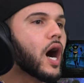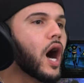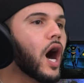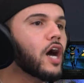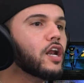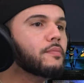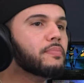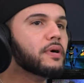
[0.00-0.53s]

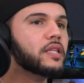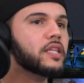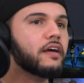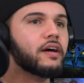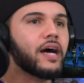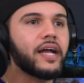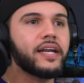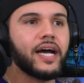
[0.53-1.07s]

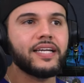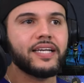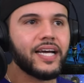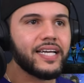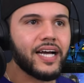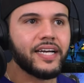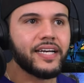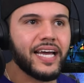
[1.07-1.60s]
Unbelievable, a,
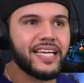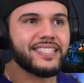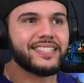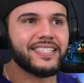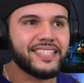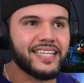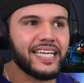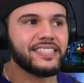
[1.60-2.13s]
a, a
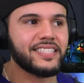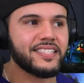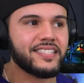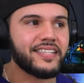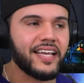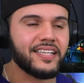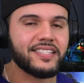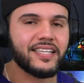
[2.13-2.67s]
nice nineties
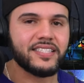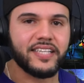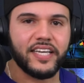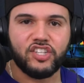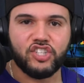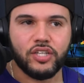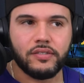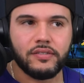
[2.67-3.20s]
dance
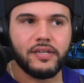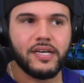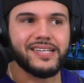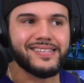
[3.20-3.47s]
sensation.